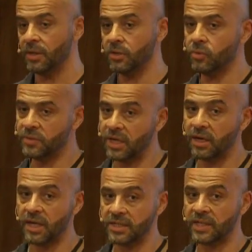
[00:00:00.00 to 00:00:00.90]
you would
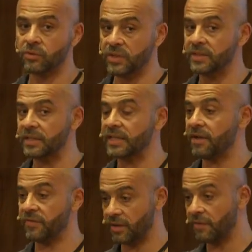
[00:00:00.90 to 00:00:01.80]
realize that we didn't
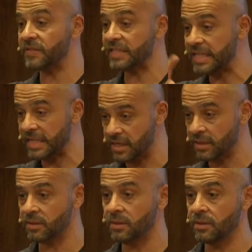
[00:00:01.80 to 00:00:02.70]
have enough T
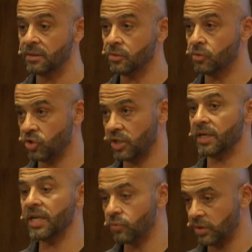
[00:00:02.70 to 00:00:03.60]
to
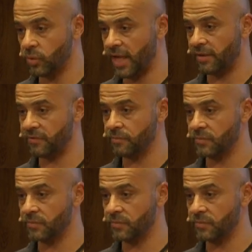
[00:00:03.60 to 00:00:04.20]
generate what we have.